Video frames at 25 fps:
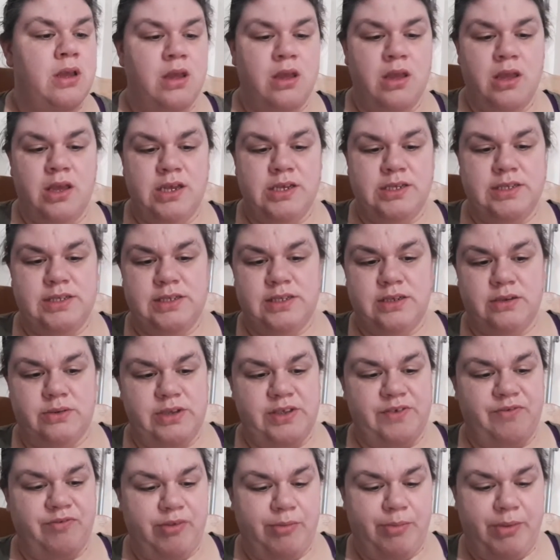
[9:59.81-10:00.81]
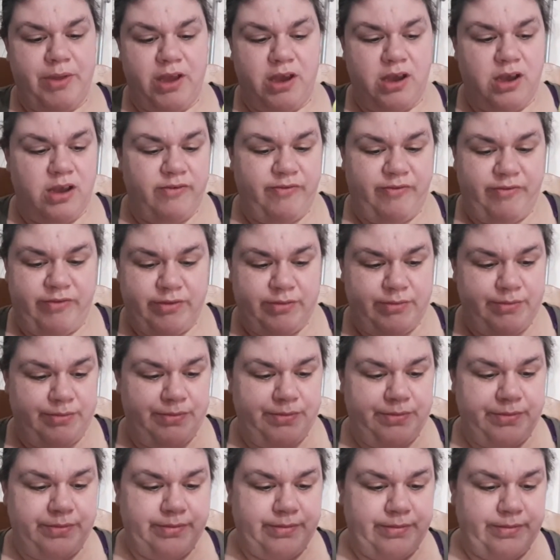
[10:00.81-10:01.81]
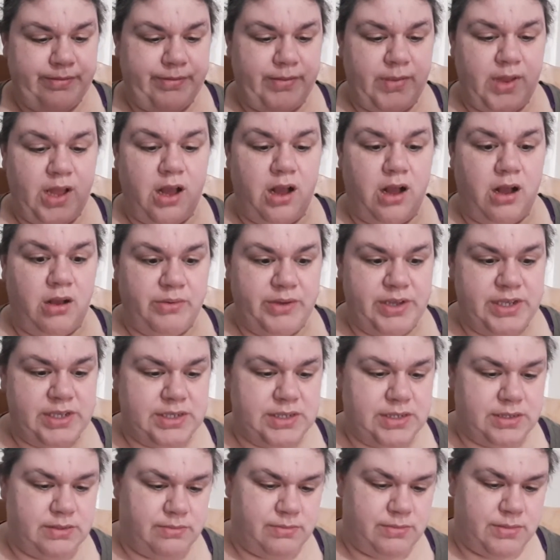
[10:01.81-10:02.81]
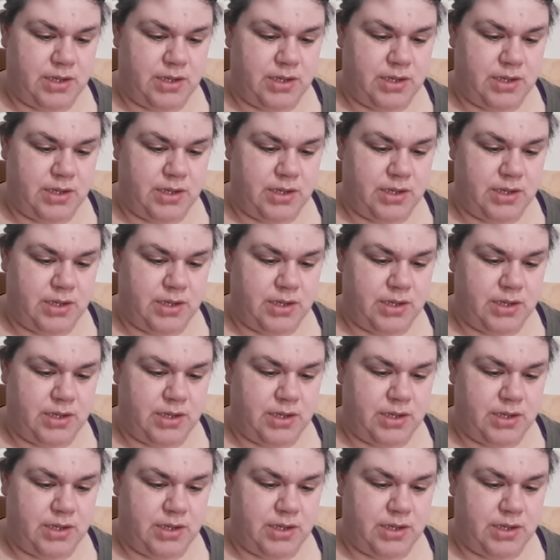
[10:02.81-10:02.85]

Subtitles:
Because it's always flipping off. Always.